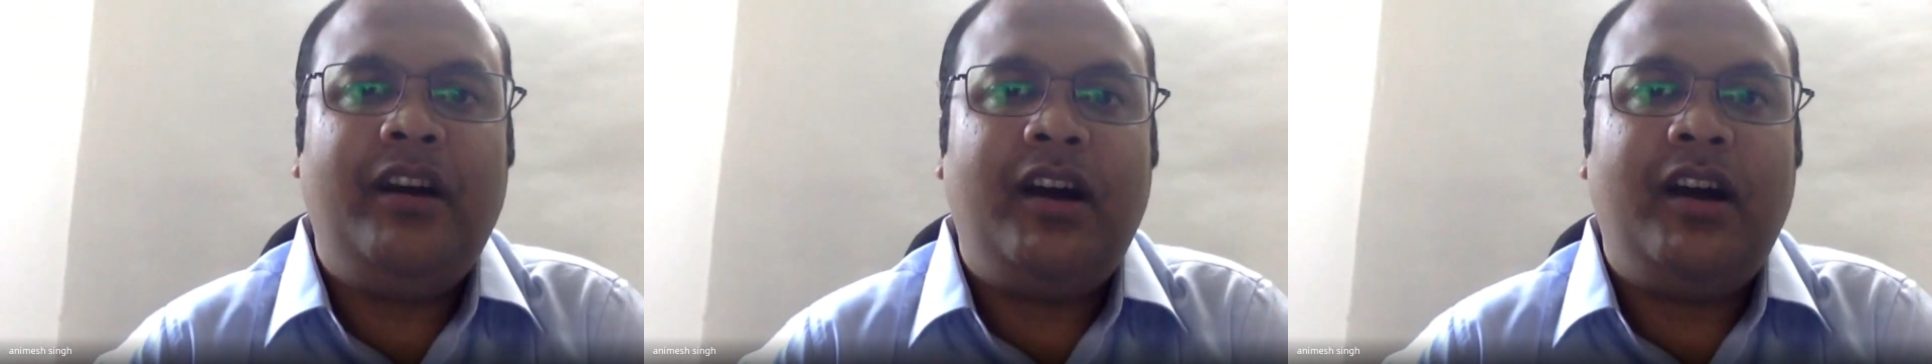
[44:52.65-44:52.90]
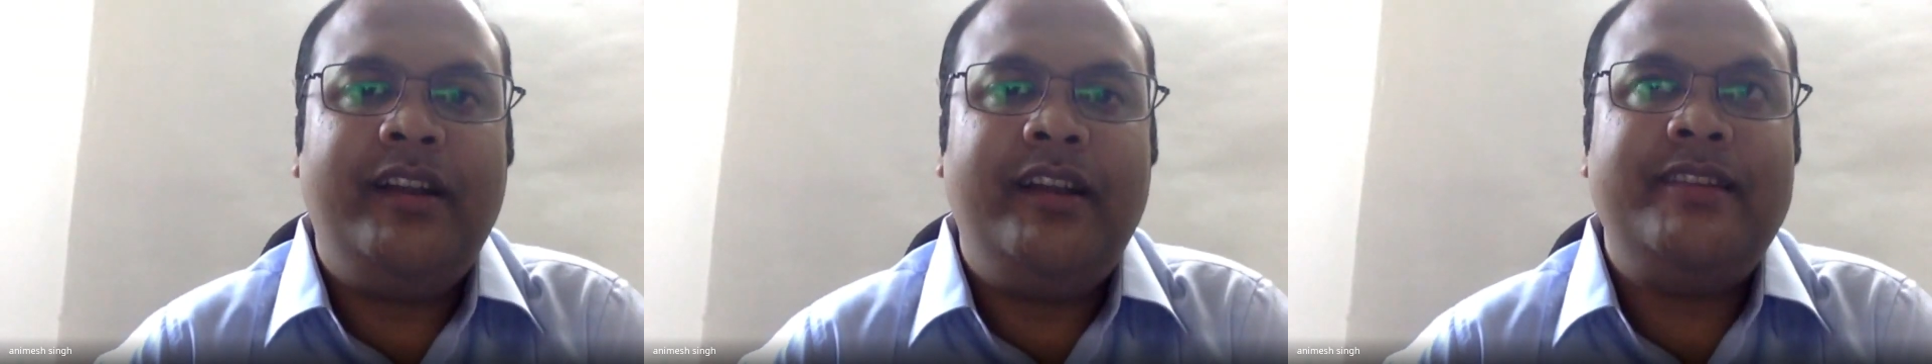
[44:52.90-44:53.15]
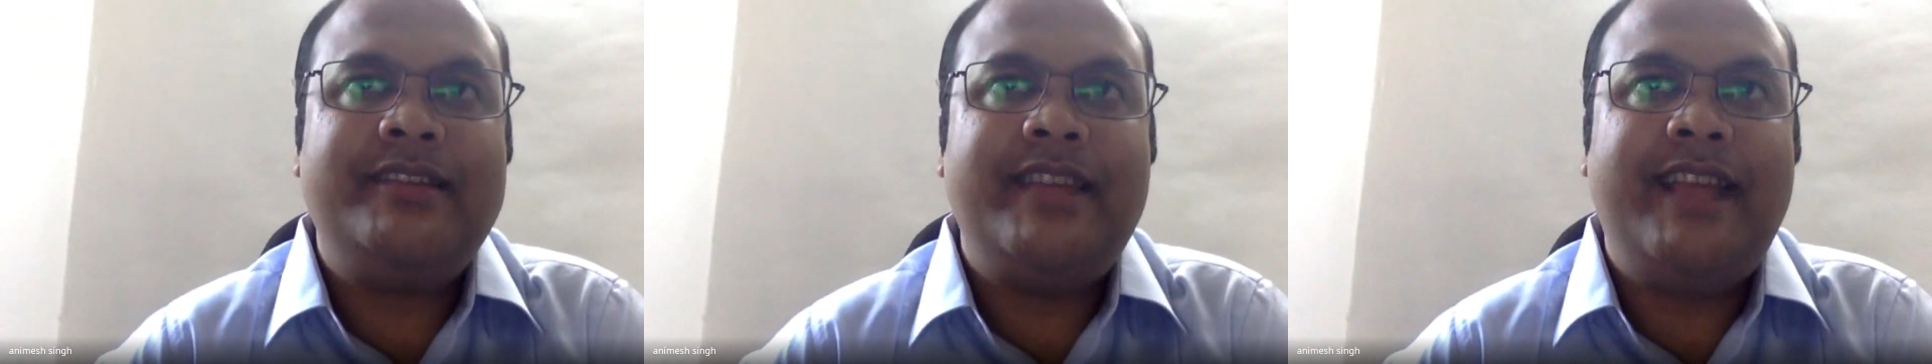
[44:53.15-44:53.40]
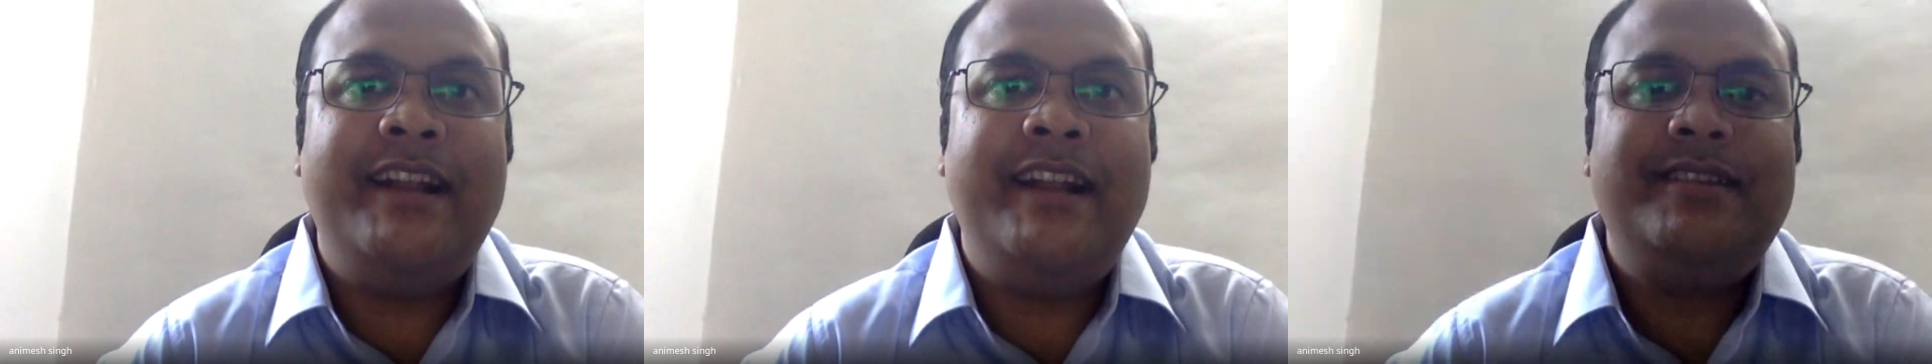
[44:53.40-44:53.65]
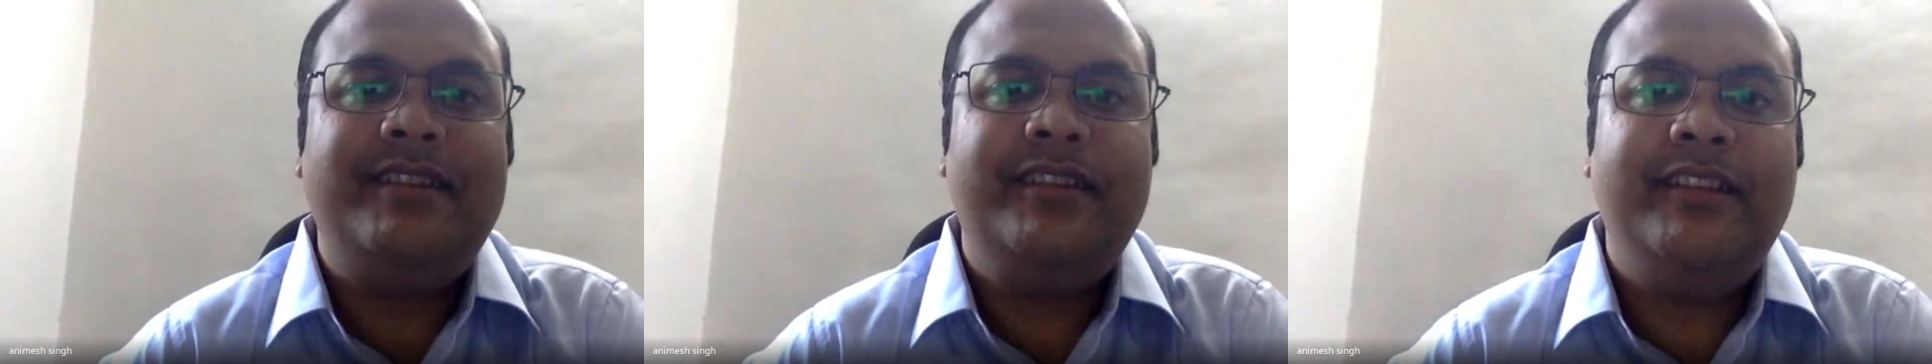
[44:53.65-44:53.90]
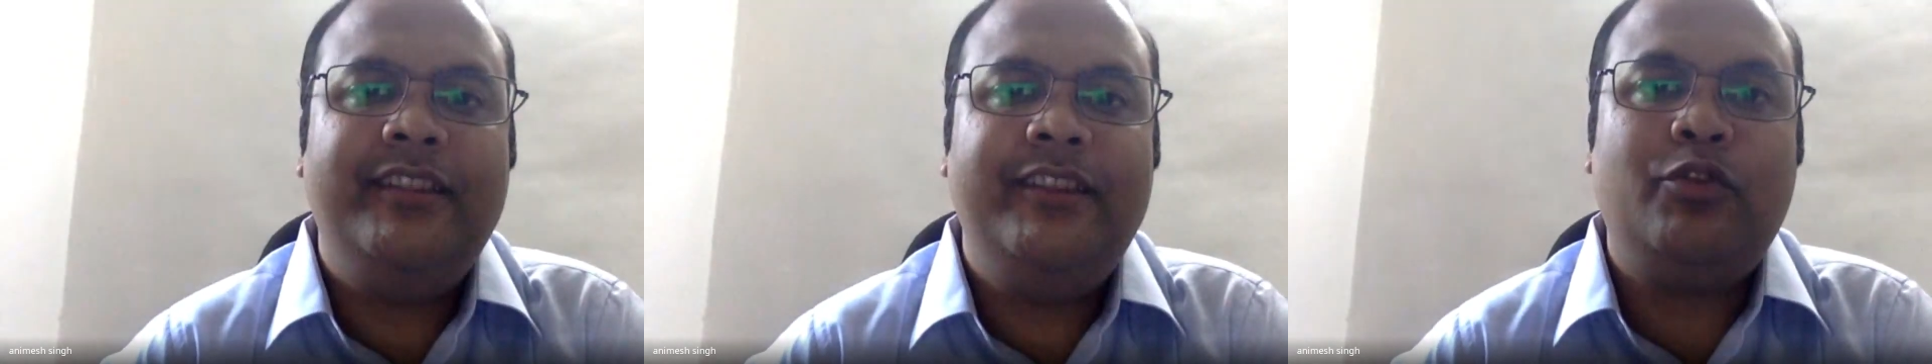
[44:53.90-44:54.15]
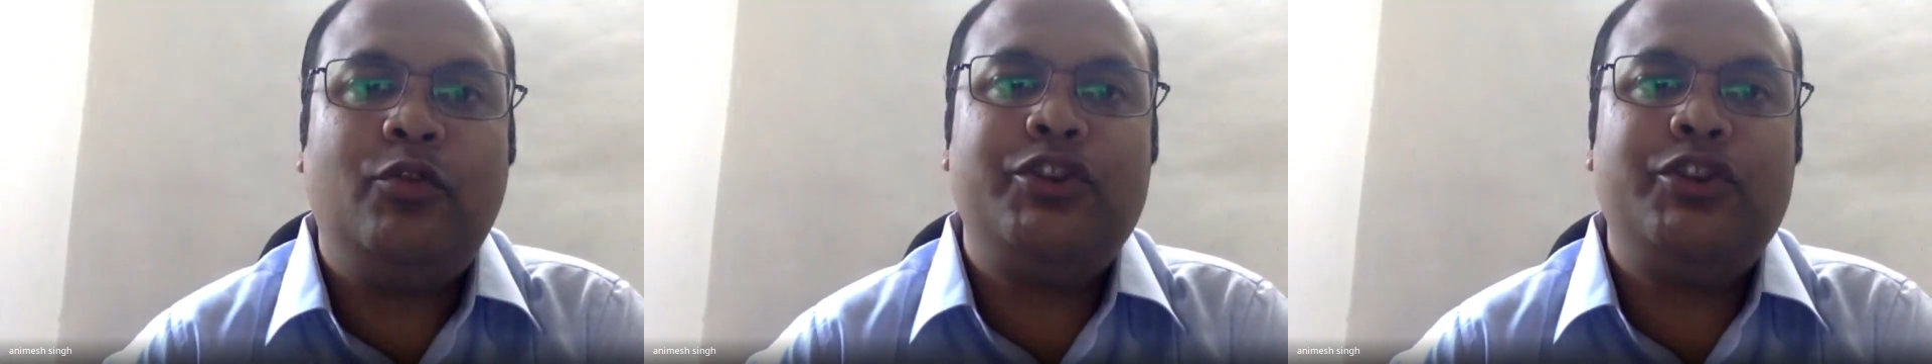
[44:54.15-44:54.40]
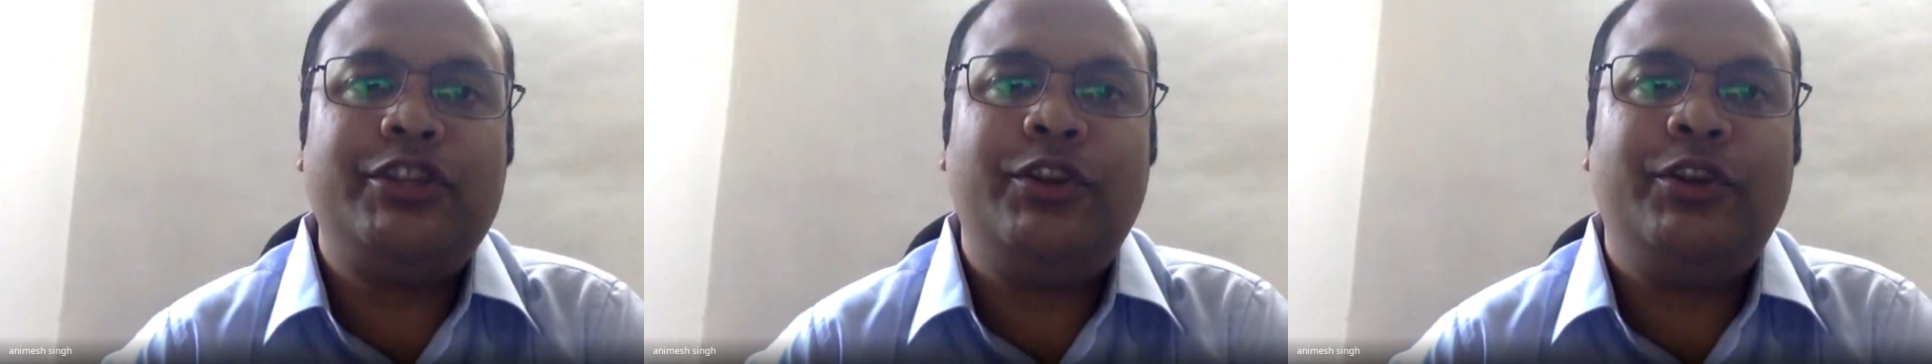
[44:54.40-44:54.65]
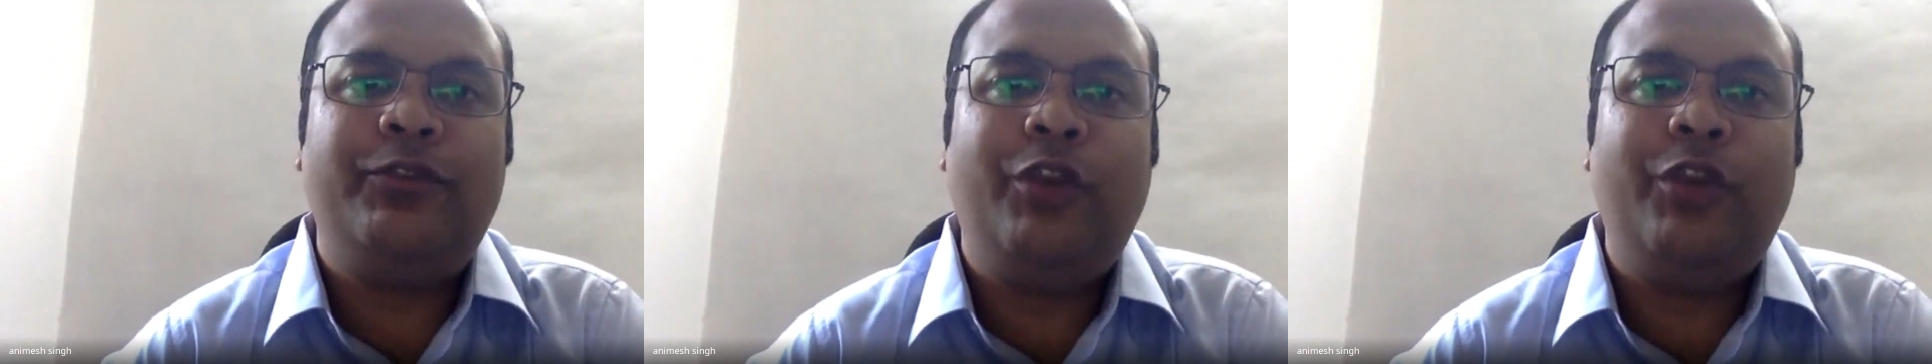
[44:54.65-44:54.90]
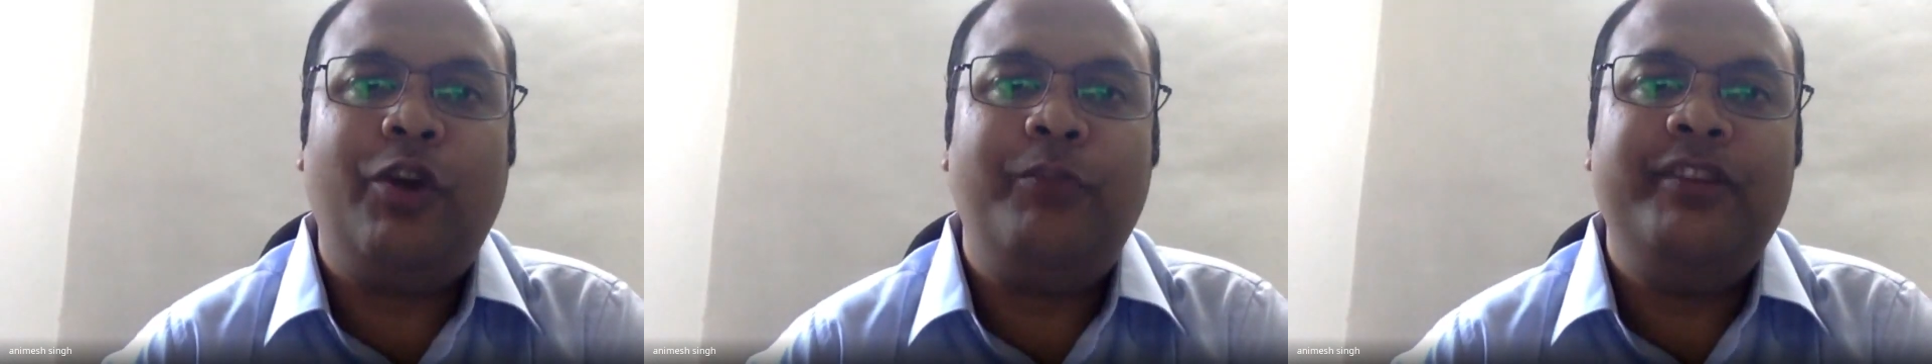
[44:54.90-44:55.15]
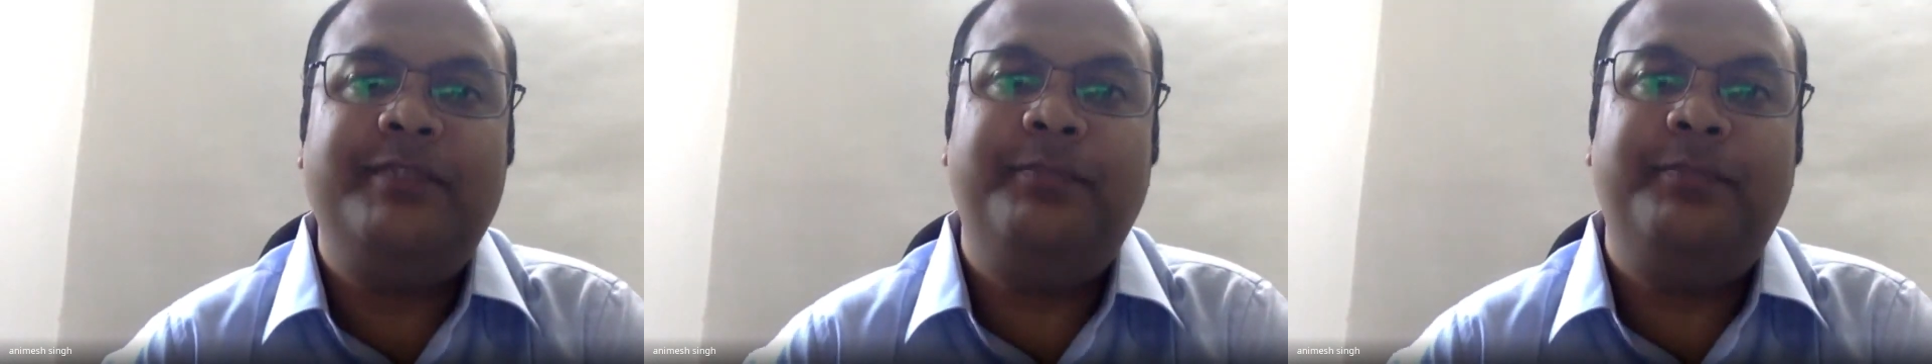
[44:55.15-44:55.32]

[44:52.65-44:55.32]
understand the question of law means